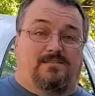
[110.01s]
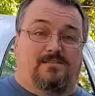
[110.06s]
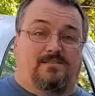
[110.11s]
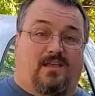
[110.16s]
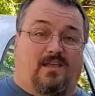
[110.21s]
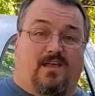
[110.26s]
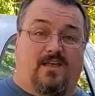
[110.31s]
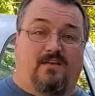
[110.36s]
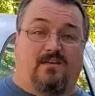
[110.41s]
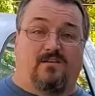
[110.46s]

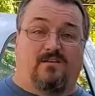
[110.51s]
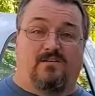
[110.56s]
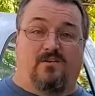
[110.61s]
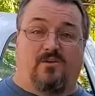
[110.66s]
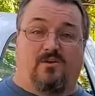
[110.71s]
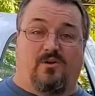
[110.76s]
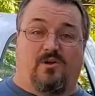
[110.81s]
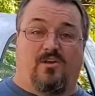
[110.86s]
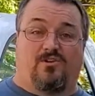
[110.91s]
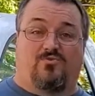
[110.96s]
And
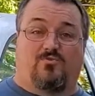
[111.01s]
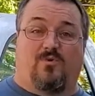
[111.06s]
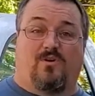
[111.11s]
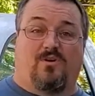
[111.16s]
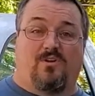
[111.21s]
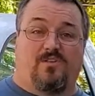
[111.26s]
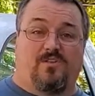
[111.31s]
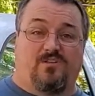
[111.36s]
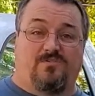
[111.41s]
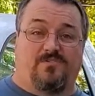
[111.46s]
each one
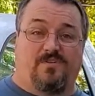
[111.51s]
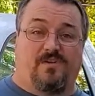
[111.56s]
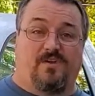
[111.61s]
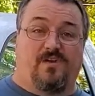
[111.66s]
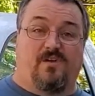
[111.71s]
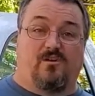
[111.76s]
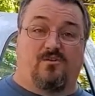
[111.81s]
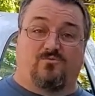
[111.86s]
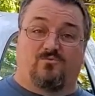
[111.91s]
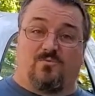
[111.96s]
of these
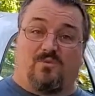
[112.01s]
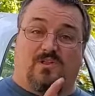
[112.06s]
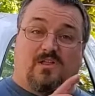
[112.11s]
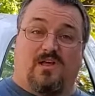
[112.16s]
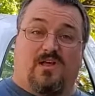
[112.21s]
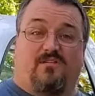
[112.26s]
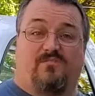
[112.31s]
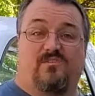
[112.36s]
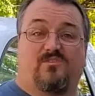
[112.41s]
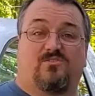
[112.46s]
vehicles will
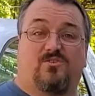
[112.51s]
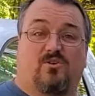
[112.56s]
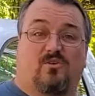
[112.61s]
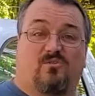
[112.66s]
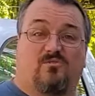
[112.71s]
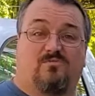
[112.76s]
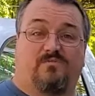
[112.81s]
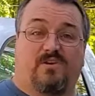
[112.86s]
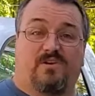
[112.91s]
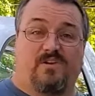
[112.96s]
have its
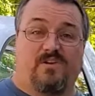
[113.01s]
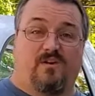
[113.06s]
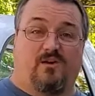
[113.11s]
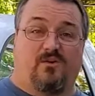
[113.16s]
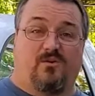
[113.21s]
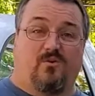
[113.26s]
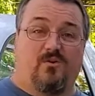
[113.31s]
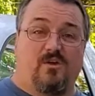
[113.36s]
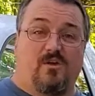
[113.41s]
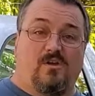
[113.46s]
own
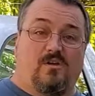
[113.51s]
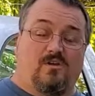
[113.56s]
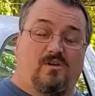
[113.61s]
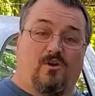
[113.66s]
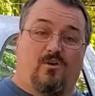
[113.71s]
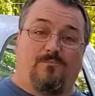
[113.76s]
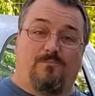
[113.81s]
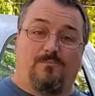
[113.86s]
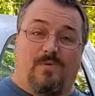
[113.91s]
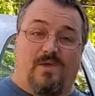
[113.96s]
video.
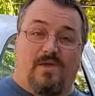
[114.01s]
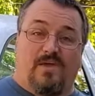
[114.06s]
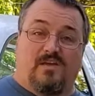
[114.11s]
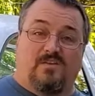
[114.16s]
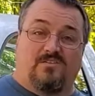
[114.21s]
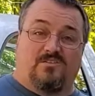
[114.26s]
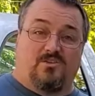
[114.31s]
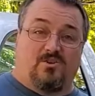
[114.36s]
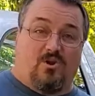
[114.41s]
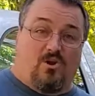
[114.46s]
Me
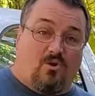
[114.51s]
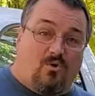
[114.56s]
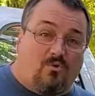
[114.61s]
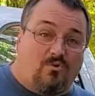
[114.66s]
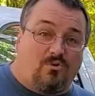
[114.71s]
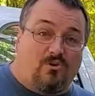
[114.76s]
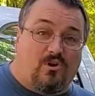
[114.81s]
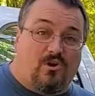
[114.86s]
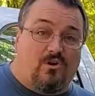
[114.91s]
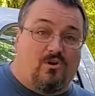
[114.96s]
as an
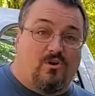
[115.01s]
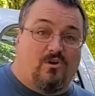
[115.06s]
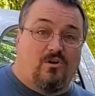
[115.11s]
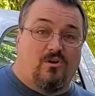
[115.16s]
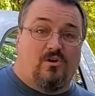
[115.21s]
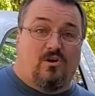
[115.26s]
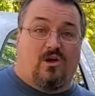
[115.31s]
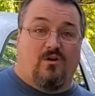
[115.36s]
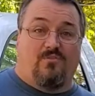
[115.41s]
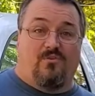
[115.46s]
owner
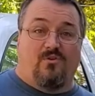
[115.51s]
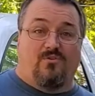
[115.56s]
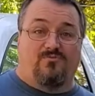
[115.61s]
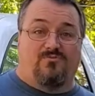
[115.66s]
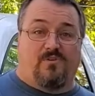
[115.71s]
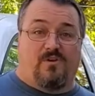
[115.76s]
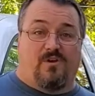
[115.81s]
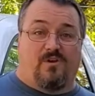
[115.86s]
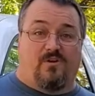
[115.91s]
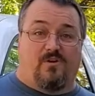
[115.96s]
of those
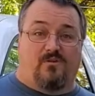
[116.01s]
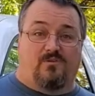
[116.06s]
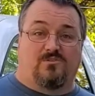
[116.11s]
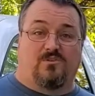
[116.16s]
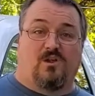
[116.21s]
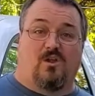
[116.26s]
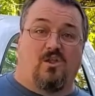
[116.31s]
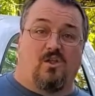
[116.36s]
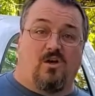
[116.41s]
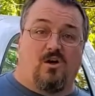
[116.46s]
vehicles, and a
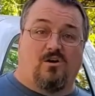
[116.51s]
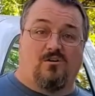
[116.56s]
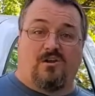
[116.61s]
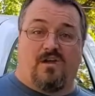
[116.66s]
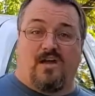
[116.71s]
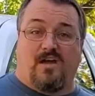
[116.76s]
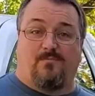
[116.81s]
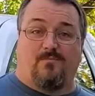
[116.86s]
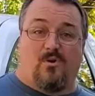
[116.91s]
long-time